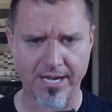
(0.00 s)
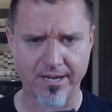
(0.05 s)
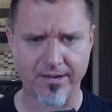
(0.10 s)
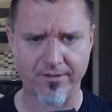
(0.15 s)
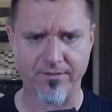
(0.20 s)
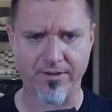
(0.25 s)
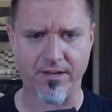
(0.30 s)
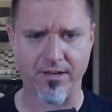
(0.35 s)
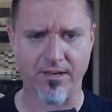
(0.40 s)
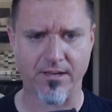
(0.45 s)
I
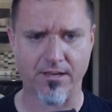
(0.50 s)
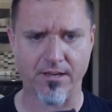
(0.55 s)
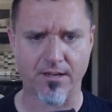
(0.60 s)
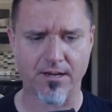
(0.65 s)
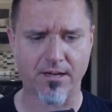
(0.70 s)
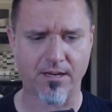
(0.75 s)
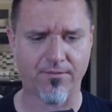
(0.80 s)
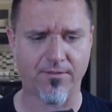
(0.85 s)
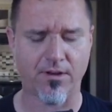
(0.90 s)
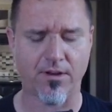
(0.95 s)

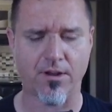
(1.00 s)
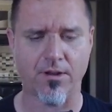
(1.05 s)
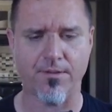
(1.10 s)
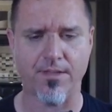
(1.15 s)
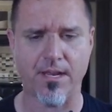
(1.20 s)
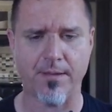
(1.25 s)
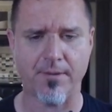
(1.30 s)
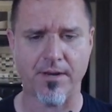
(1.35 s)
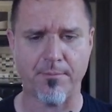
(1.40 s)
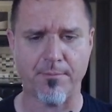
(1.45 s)
don't even know
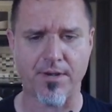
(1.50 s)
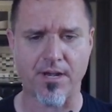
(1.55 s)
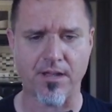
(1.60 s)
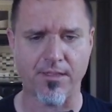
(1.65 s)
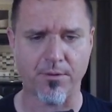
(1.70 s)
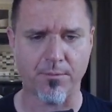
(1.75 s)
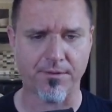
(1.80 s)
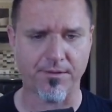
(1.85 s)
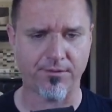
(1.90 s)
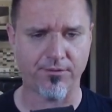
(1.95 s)
that I'm going to
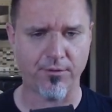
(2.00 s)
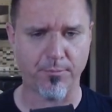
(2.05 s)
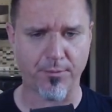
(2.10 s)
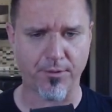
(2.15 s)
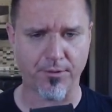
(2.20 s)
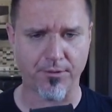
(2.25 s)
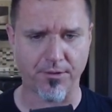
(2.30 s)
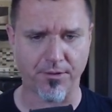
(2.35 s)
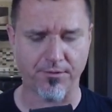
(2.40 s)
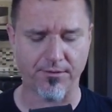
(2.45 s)
bother with the
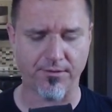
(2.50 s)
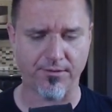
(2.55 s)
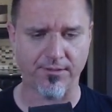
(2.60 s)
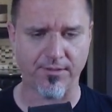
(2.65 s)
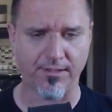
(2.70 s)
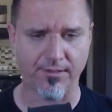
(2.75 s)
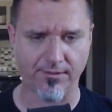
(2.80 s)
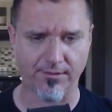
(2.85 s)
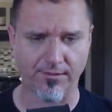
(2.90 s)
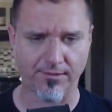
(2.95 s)
Super Cruise
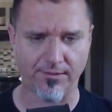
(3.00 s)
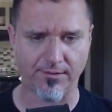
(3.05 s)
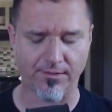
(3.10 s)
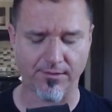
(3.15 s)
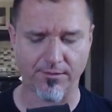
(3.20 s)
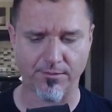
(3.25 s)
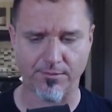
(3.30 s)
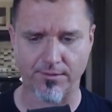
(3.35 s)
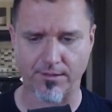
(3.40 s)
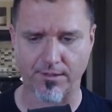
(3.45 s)
assist
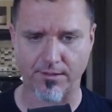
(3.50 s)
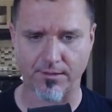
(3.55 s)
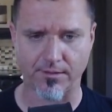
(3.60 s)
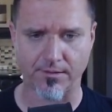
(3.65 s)
since